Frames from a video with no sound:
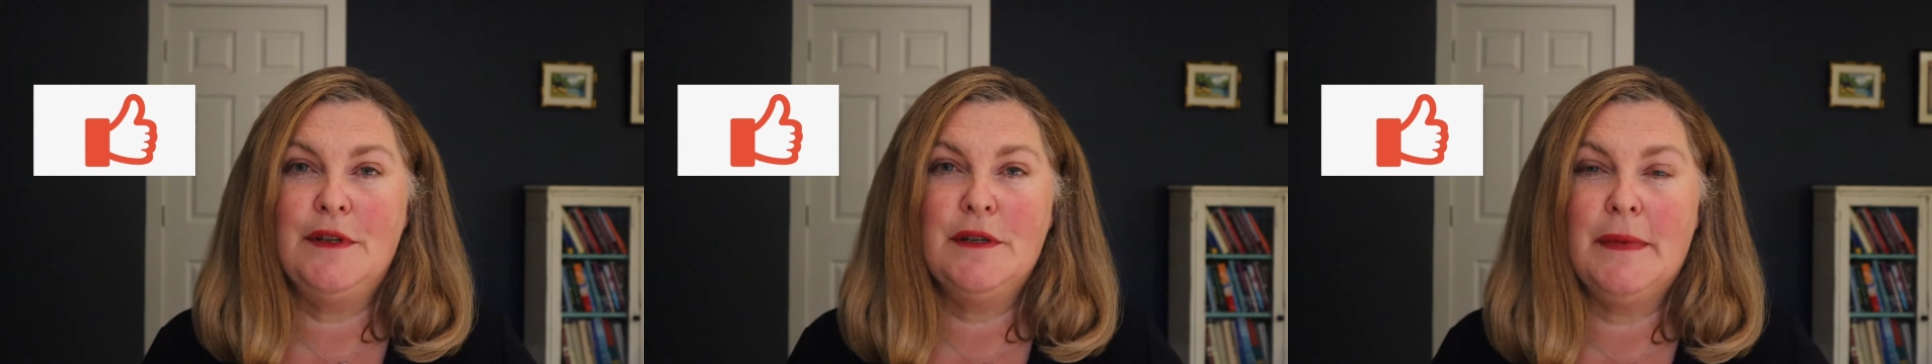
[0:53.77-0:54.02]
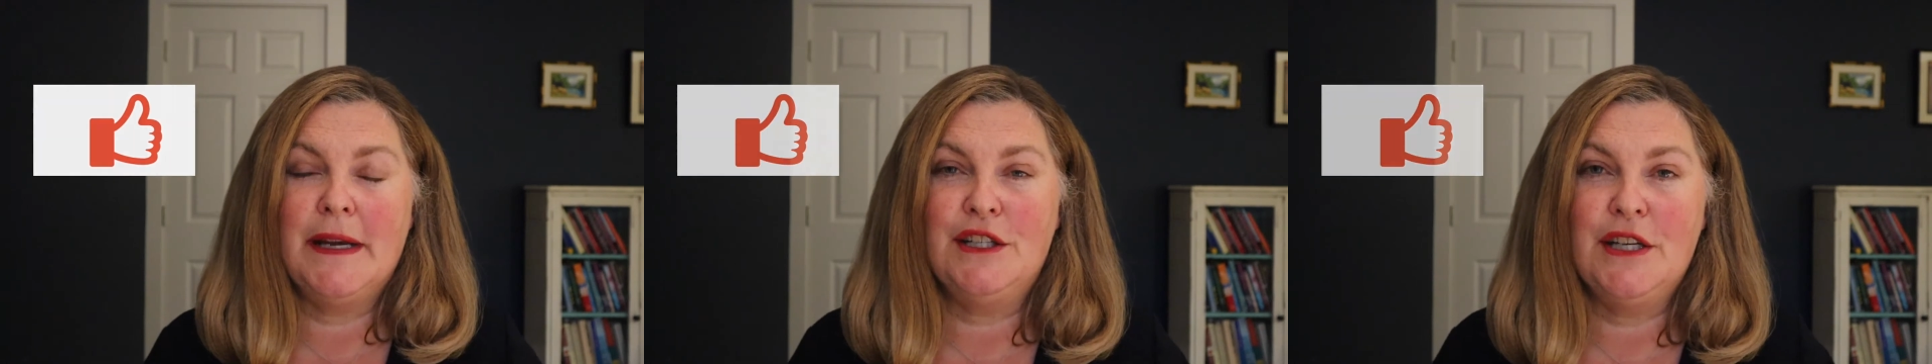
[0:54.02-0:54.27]
to
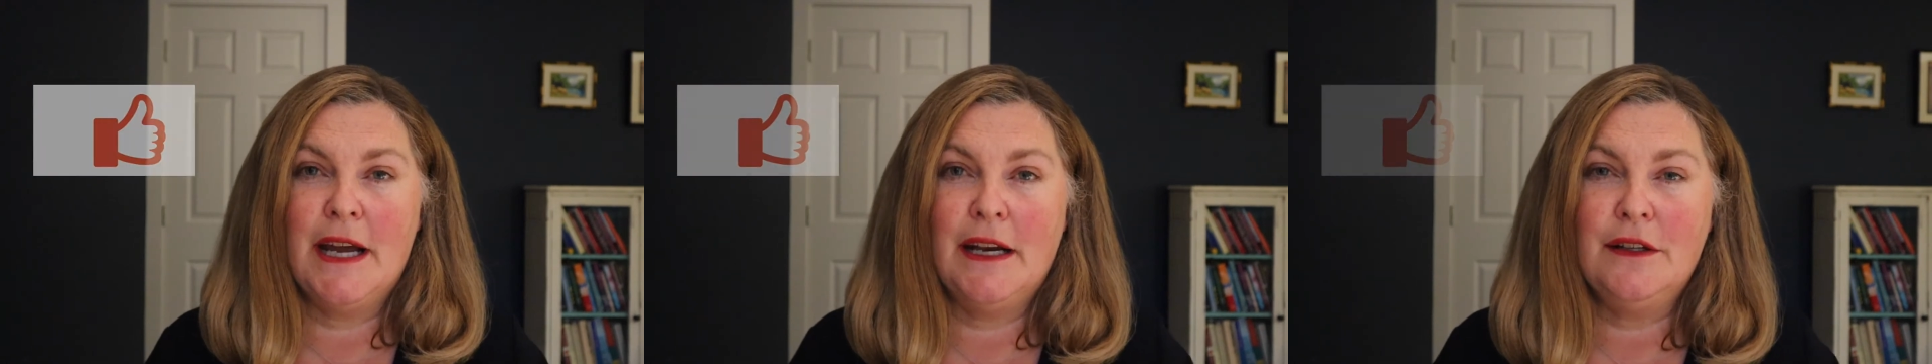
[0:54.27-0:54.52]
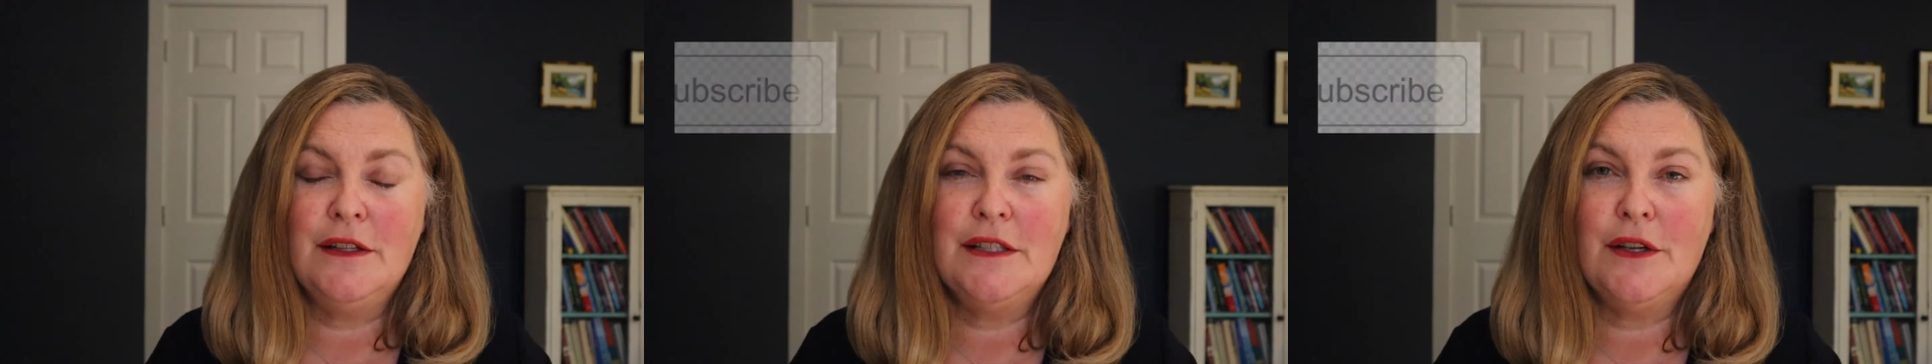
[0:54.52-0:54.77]
my
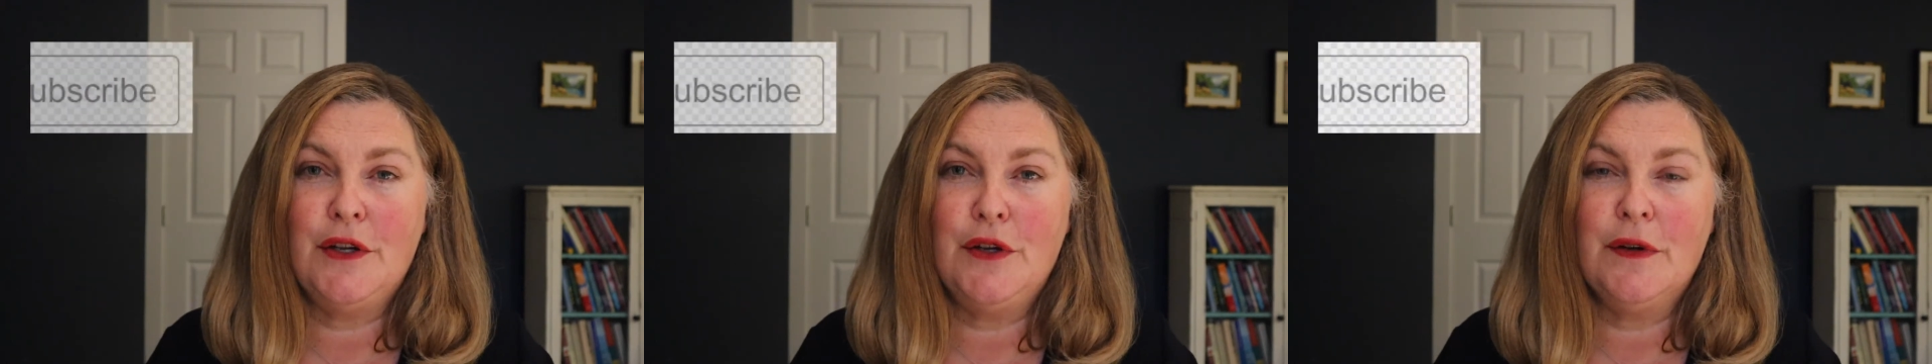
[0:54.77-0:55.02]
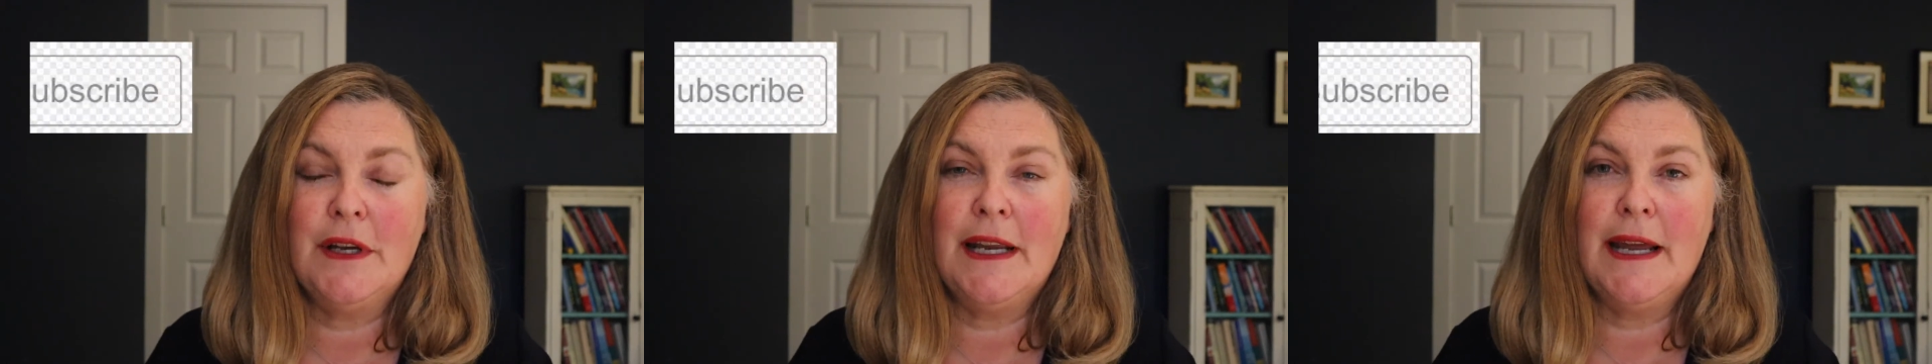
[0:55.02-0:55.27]
channel so you
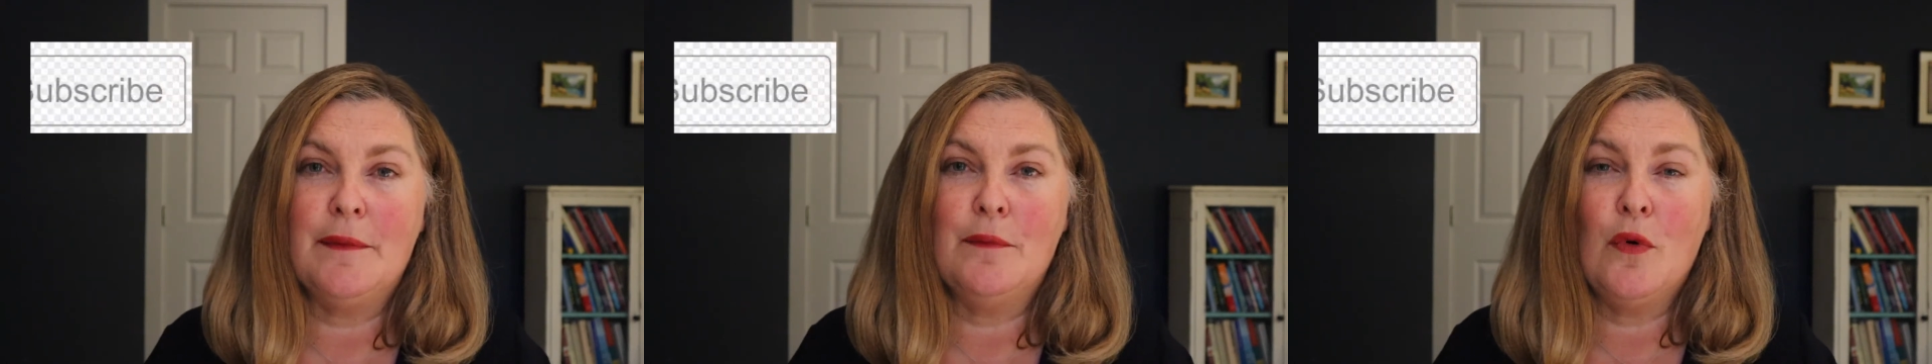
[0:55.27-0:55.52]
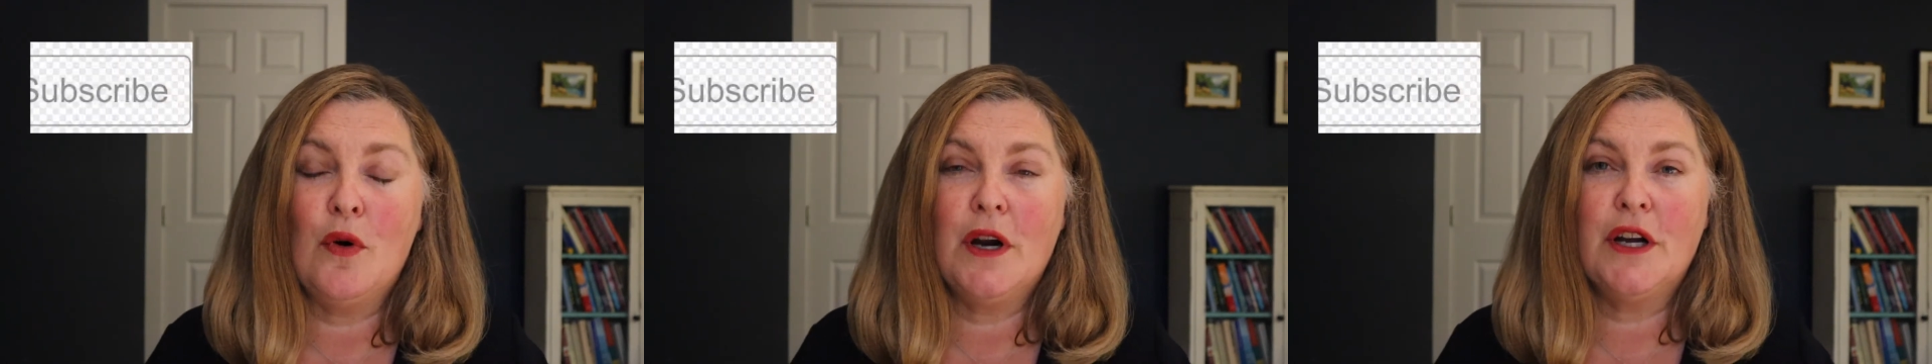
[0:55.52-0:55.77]
can get
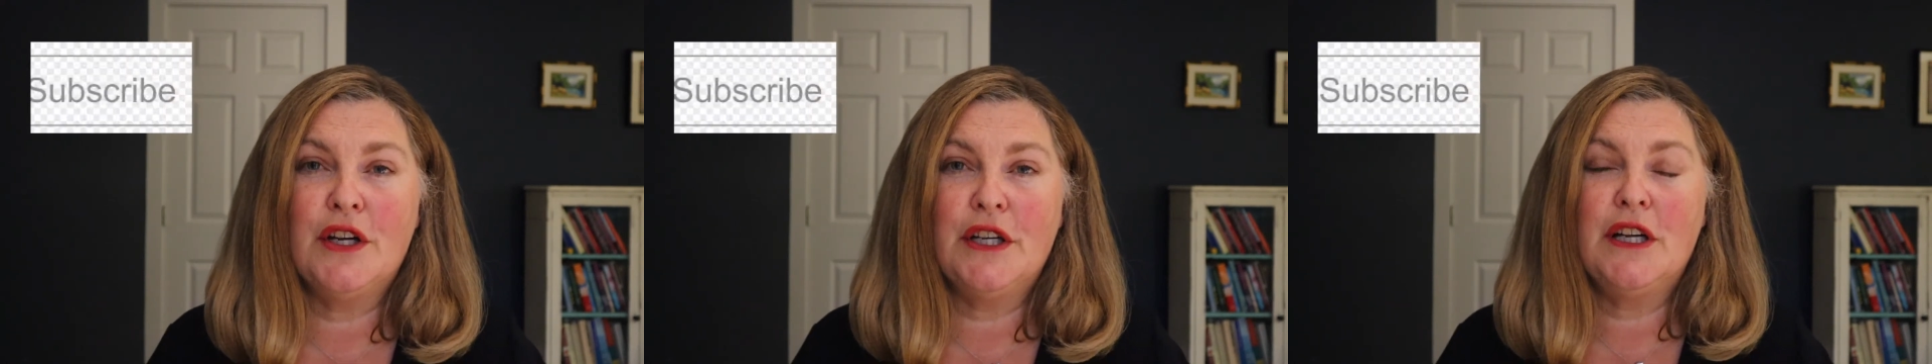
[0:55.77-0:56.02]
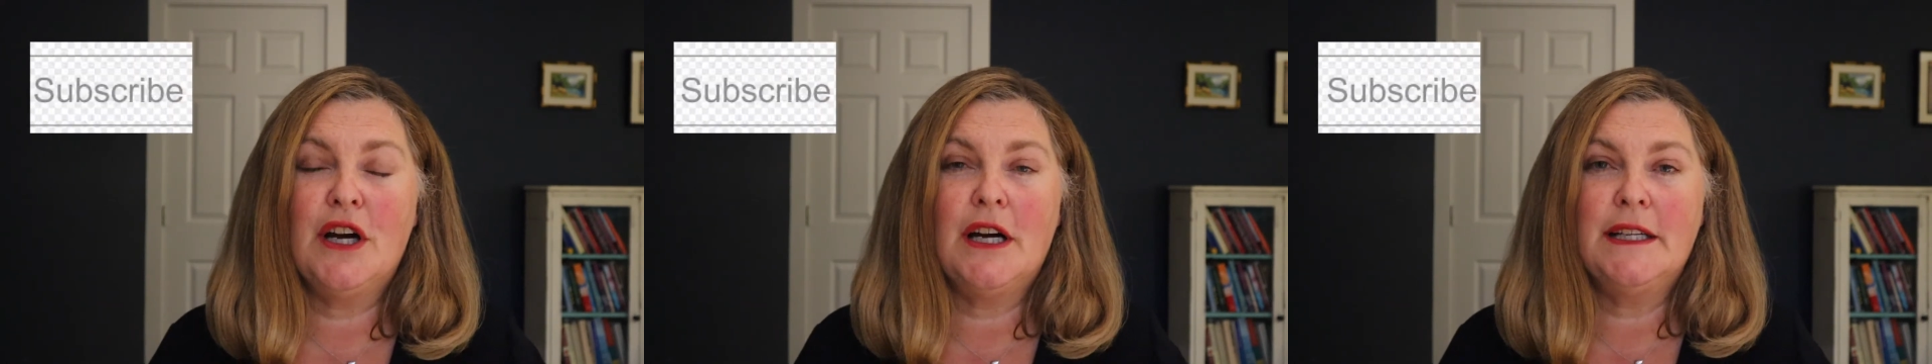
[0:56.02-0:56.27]
more
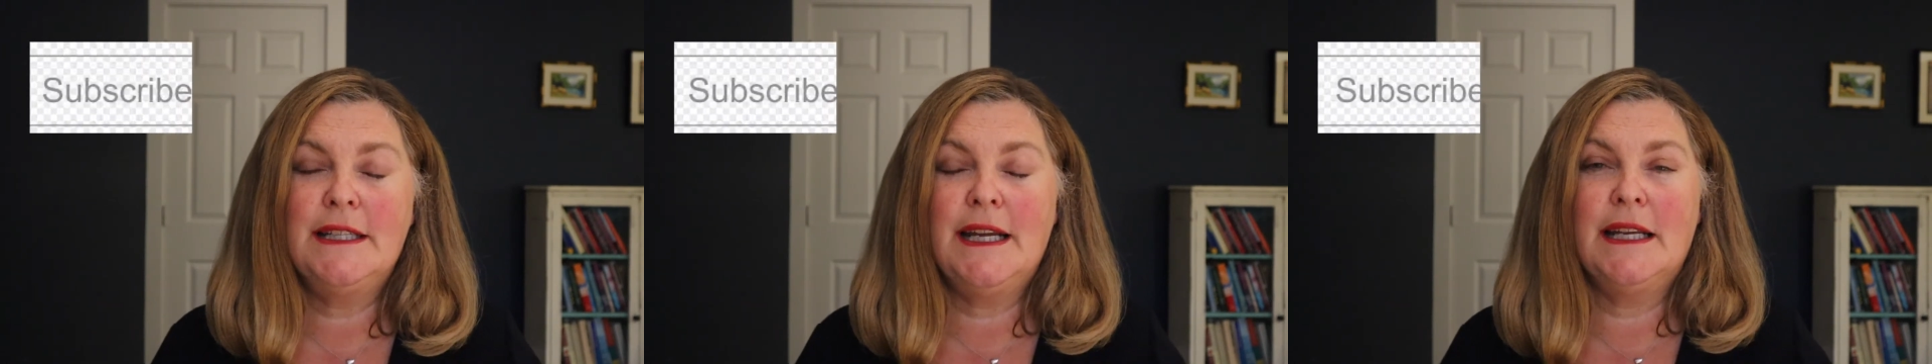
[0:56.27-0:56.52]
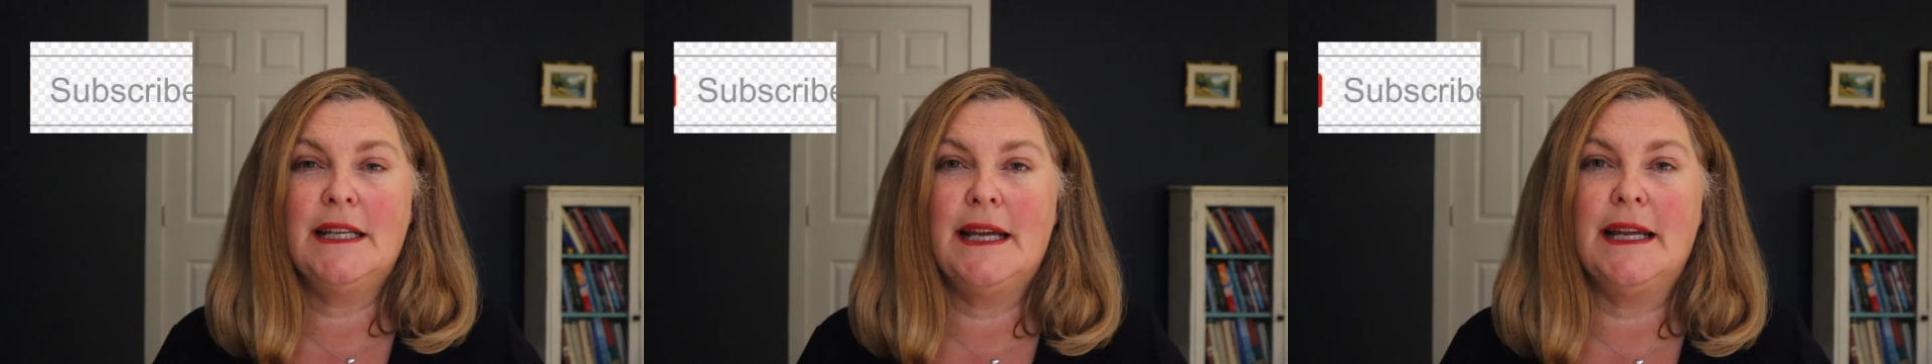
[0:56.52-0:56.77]
good
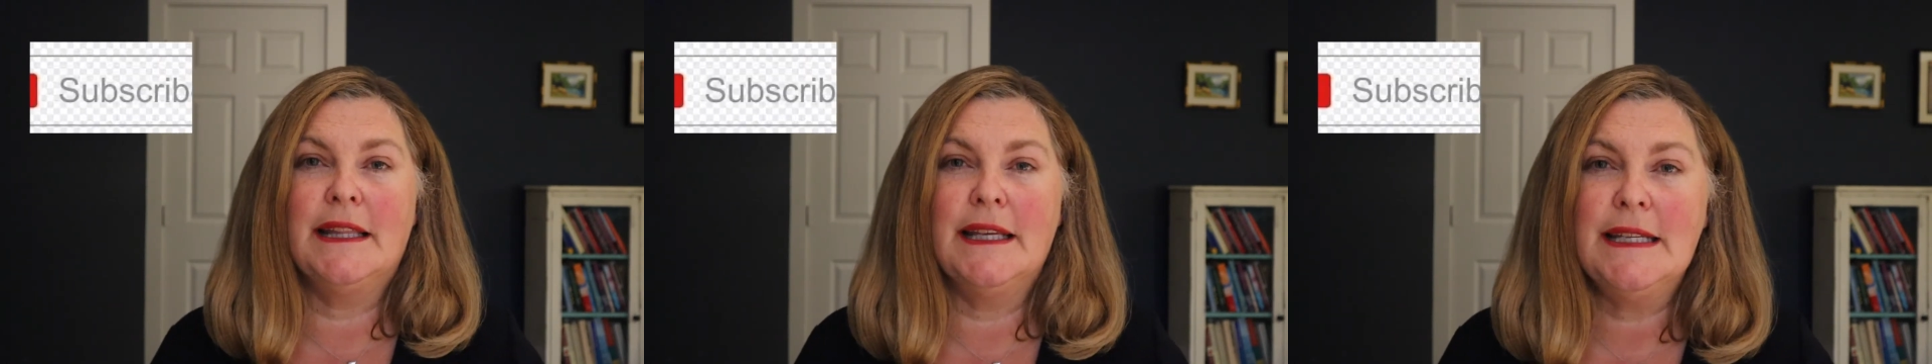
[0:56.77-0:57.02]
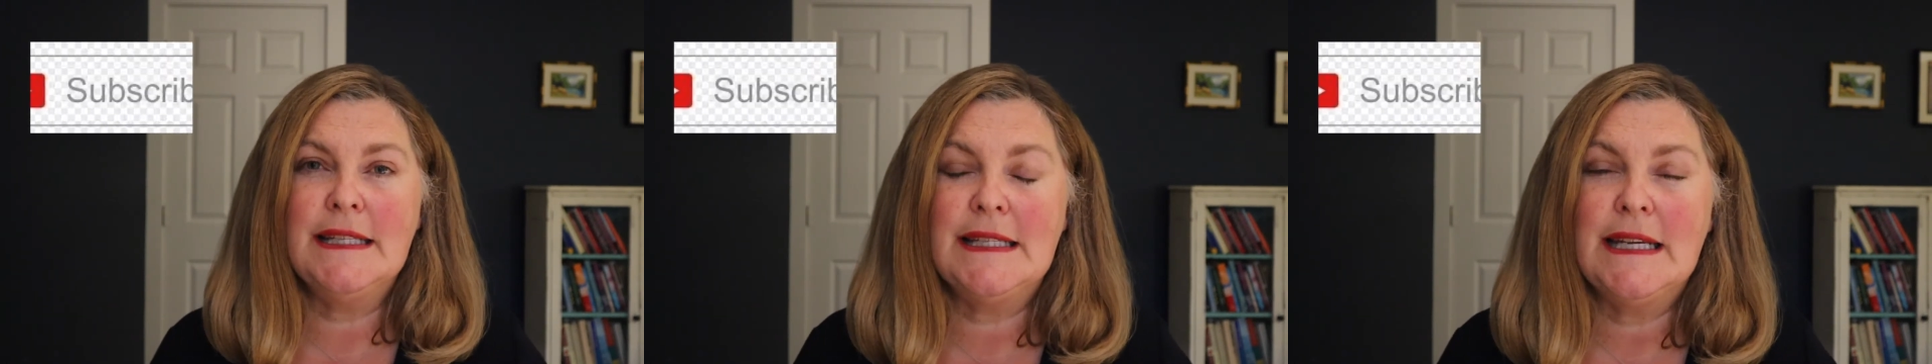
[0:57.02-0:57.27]
content like
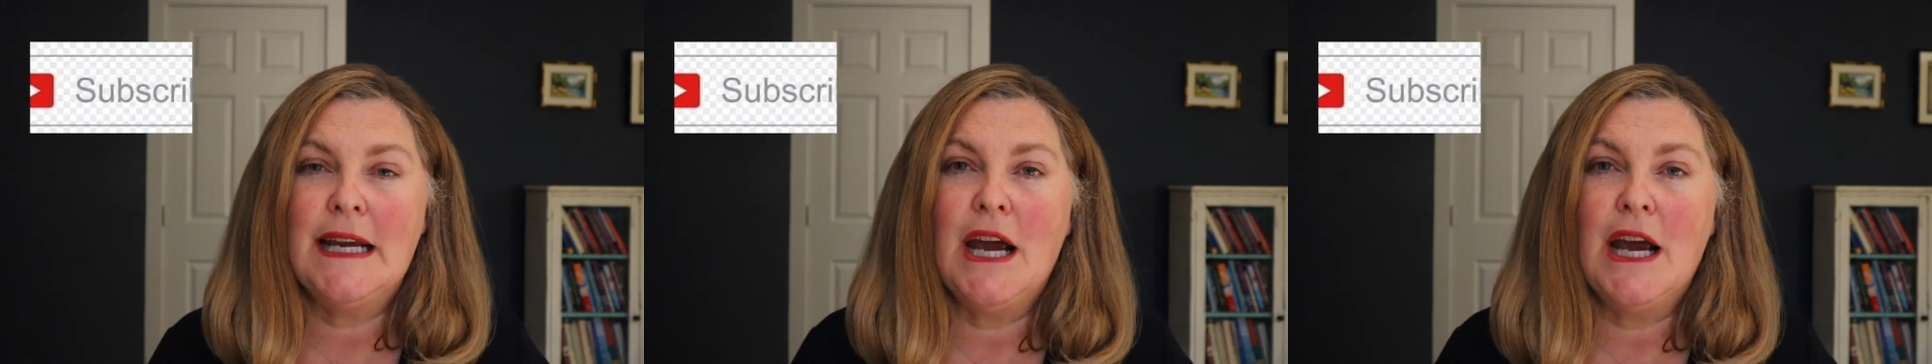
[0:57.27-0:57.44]
this